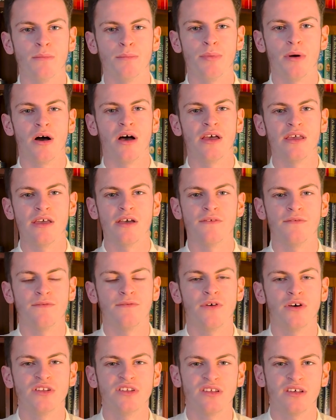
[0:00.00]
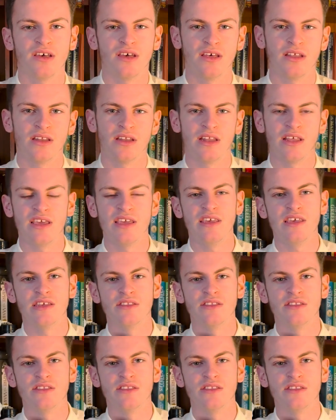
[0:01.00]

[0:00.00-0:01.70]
by Fonda Lee.